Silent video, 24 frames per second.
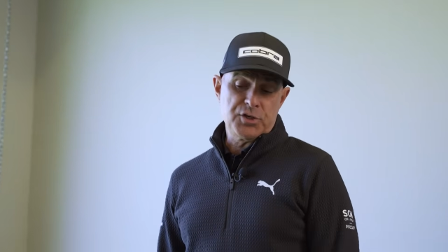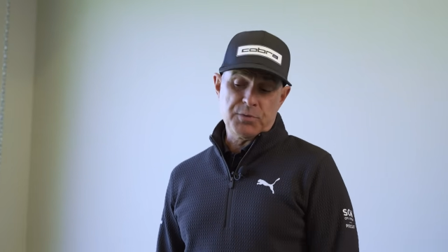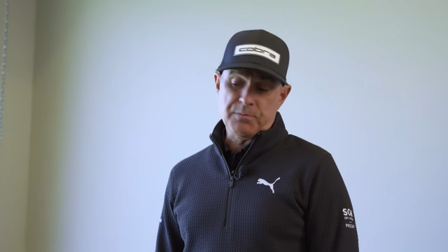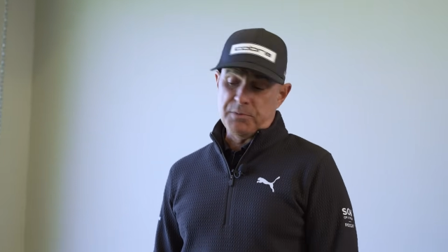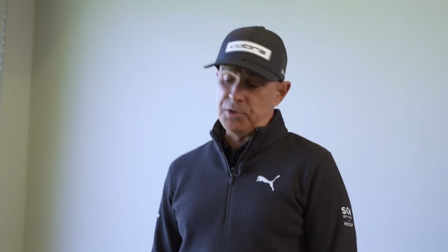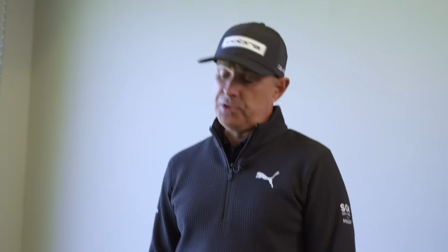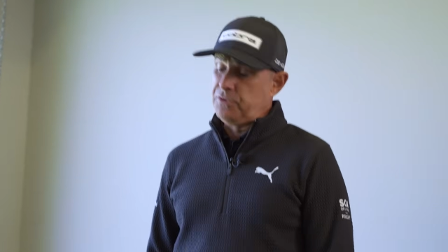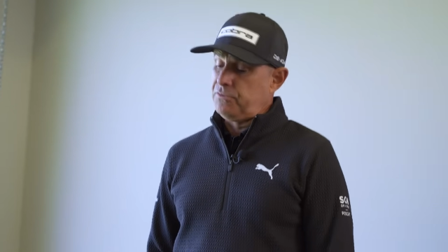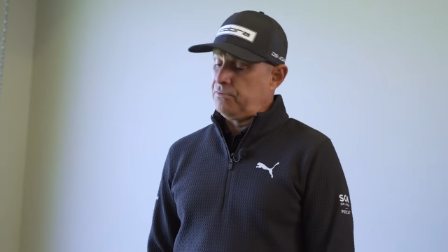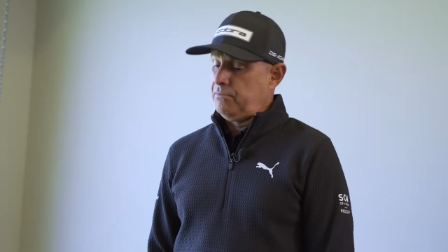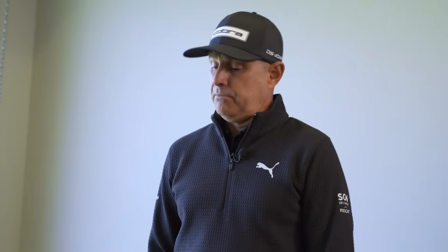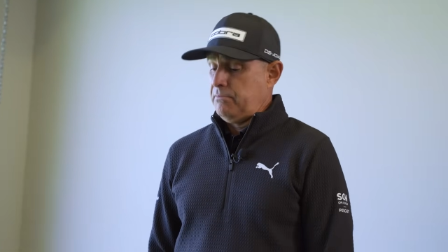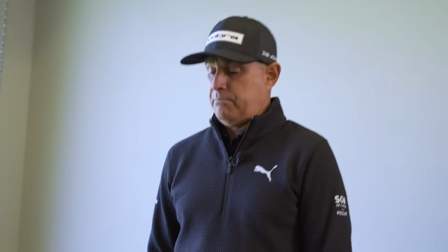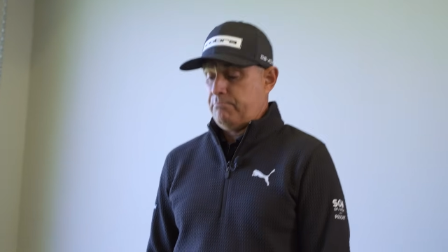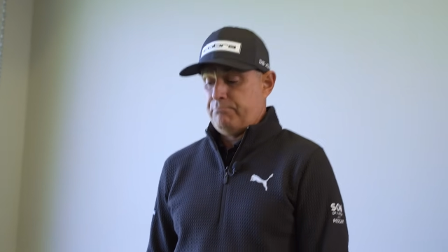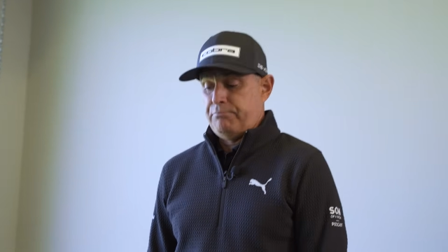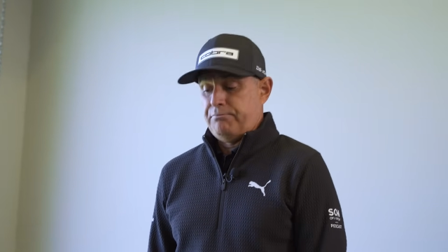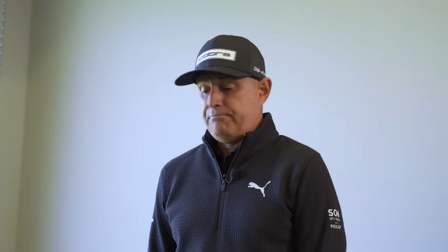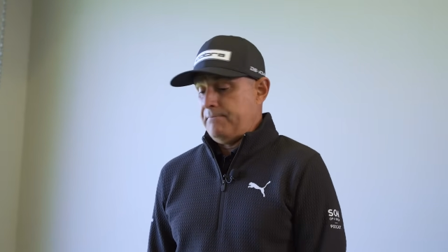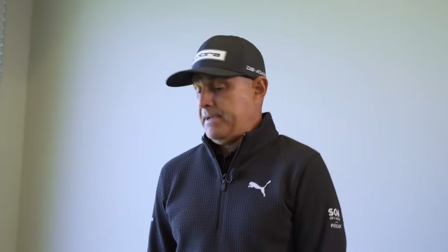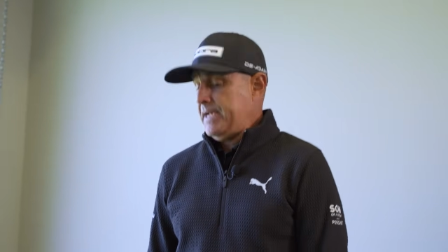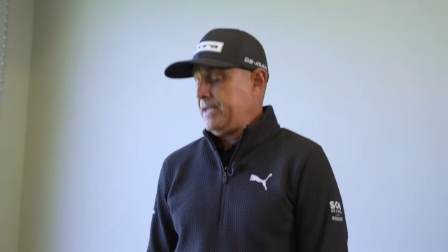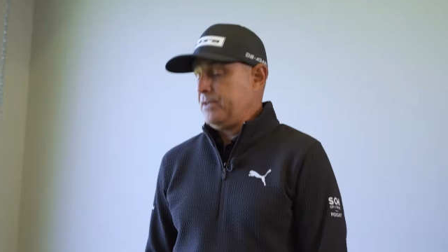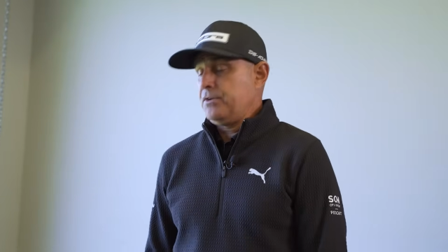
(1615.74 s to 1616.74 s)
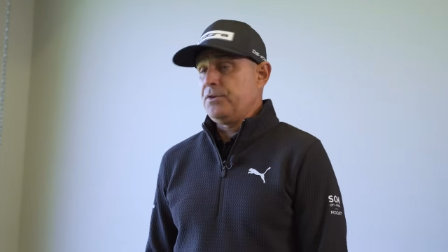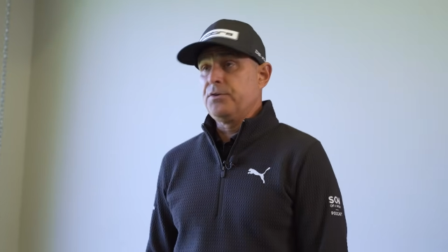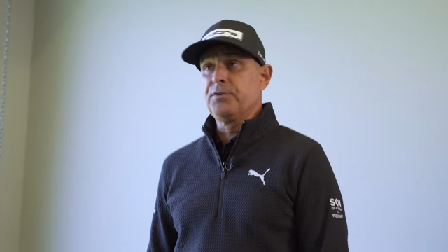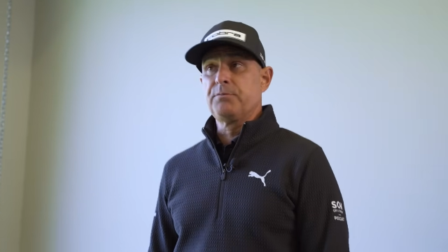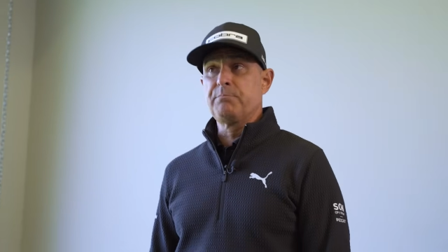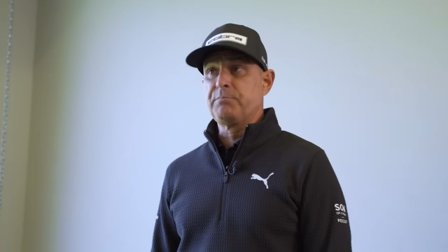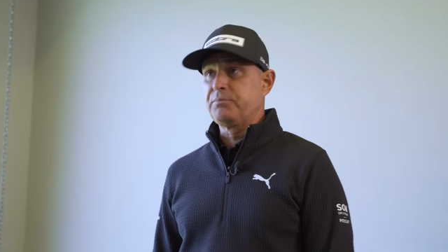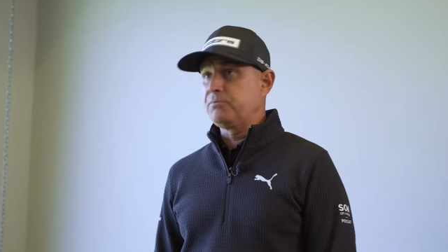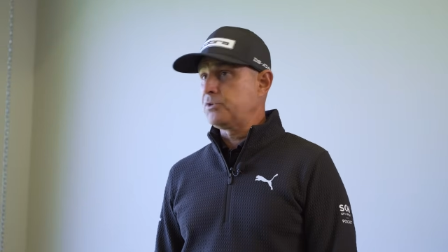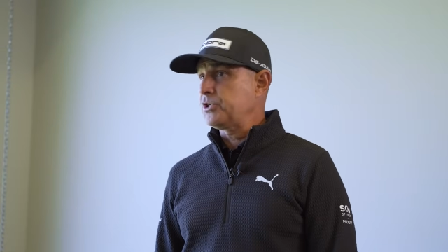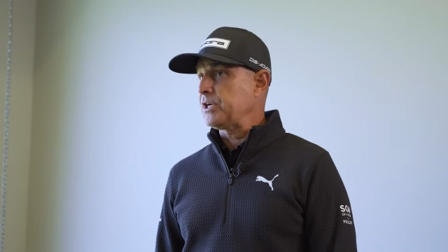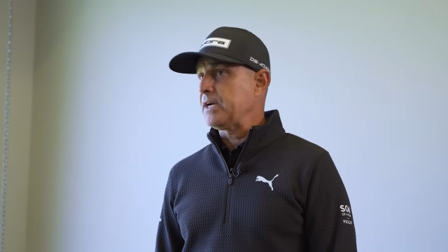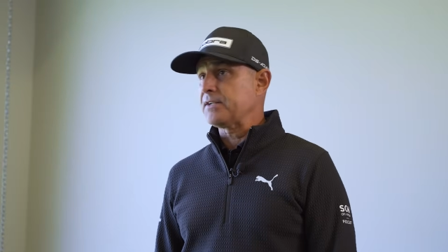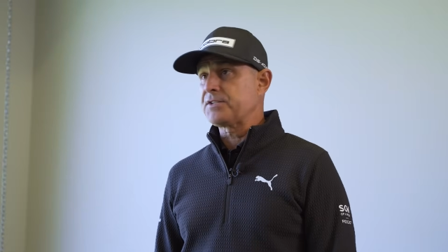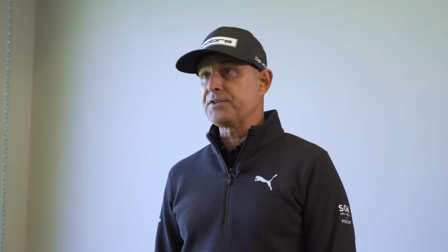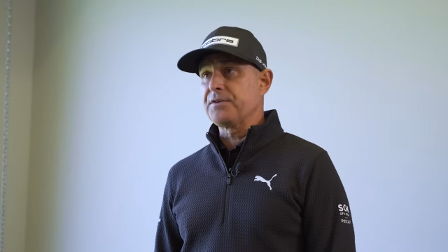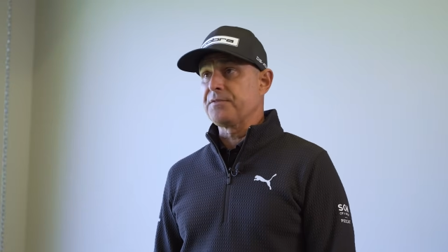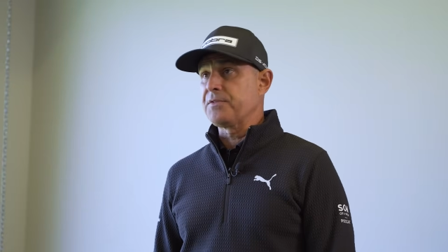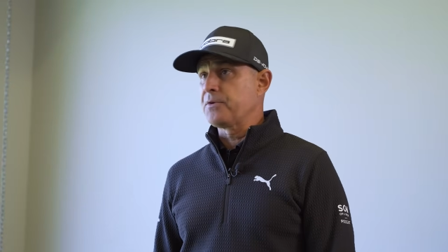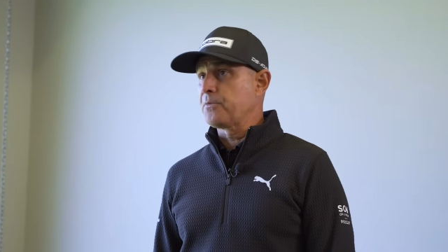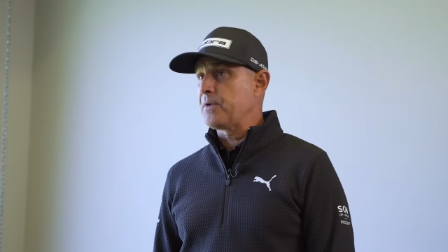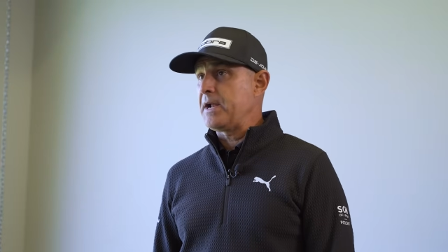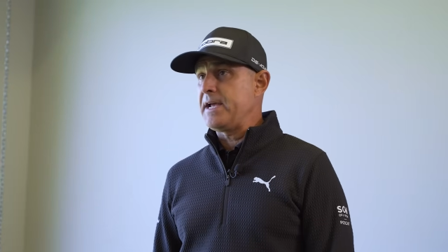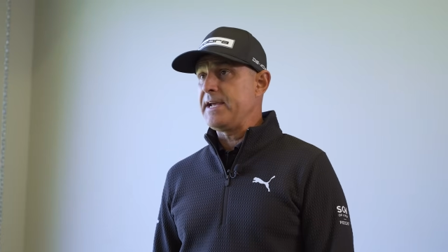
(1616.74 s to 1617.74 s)
you hit good shots
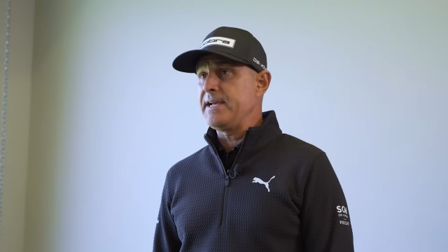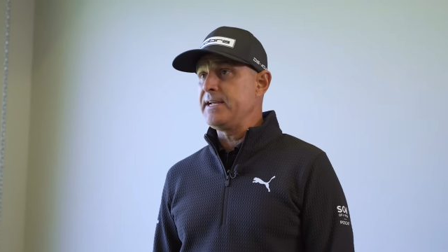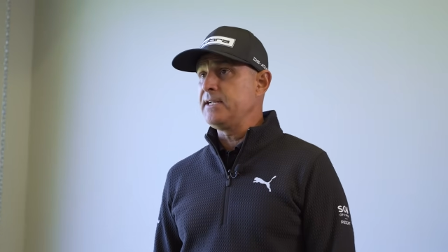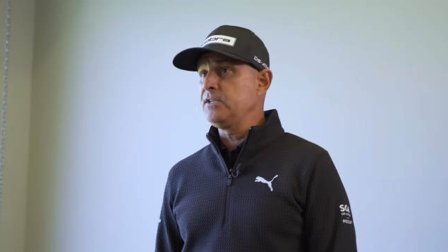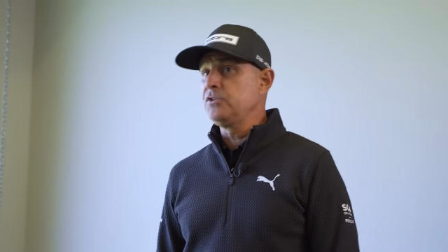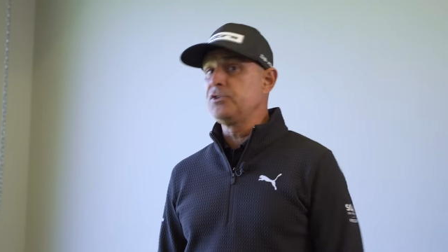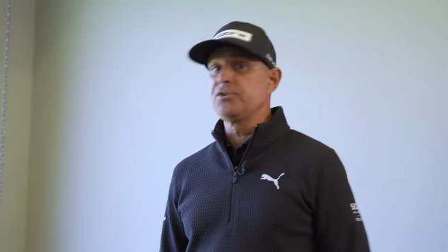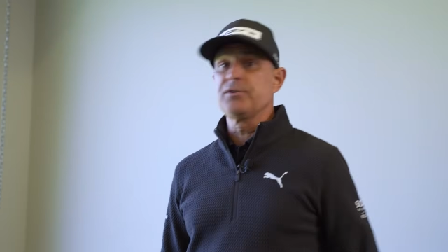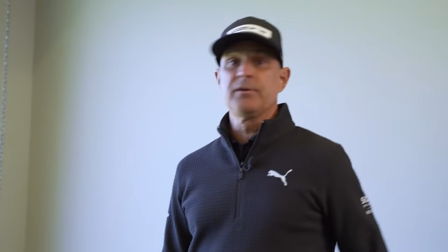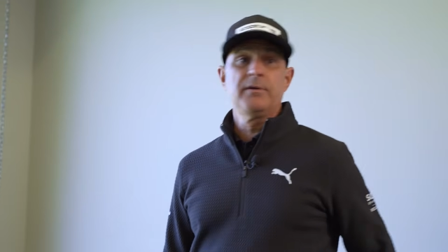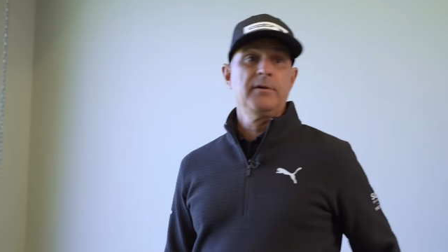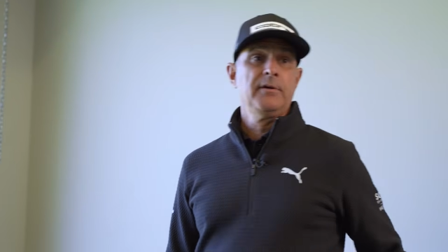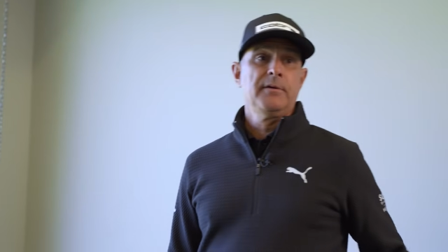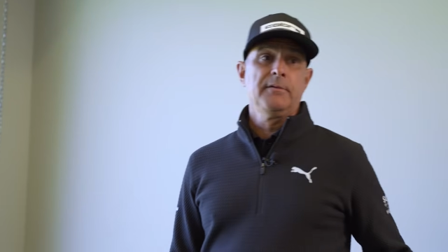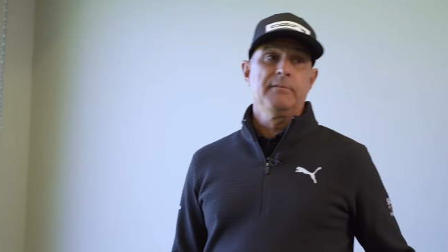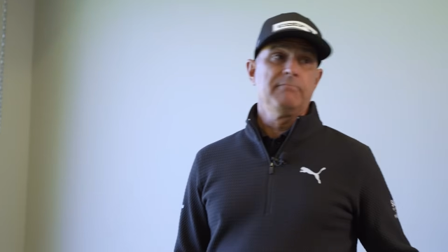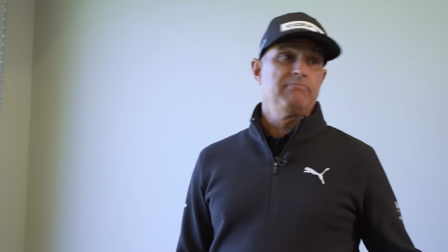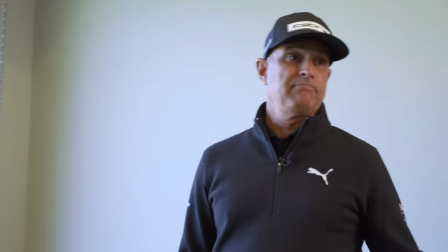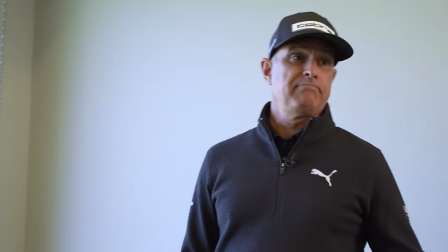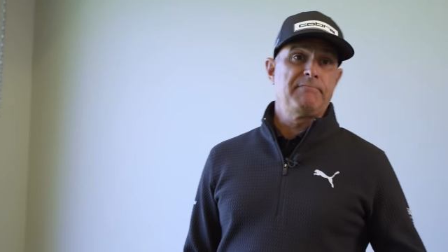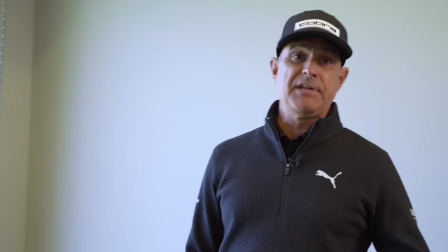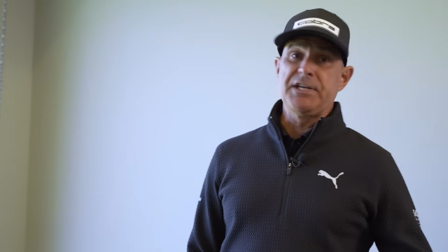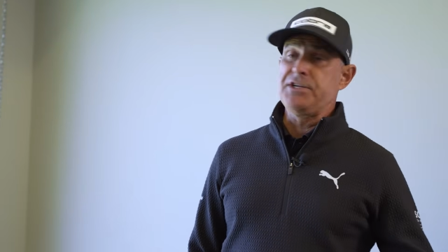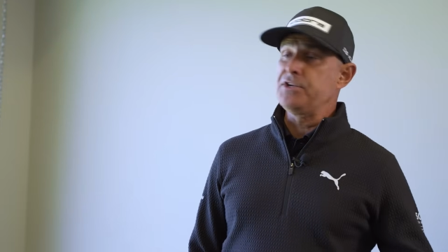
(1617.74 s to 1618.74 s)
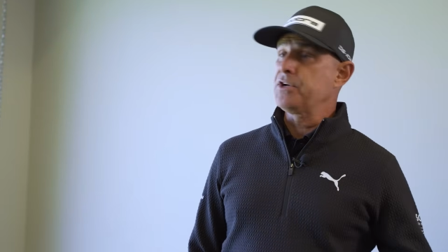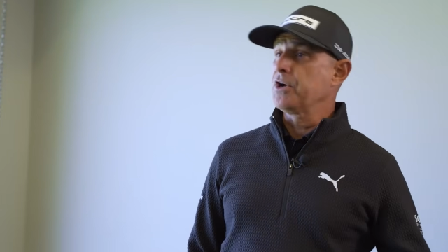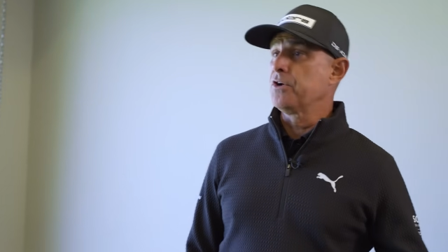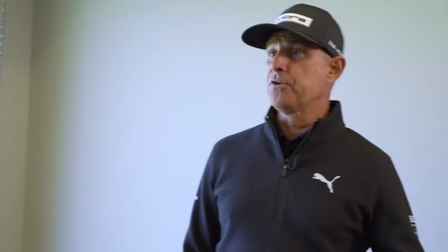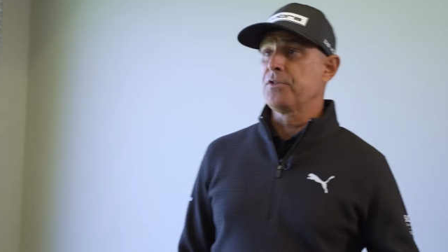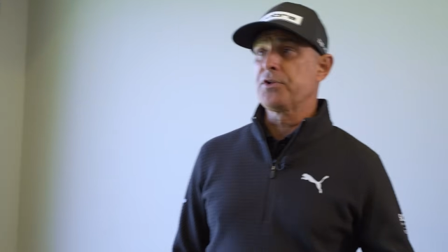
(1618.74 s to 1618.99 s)
on the range, then you go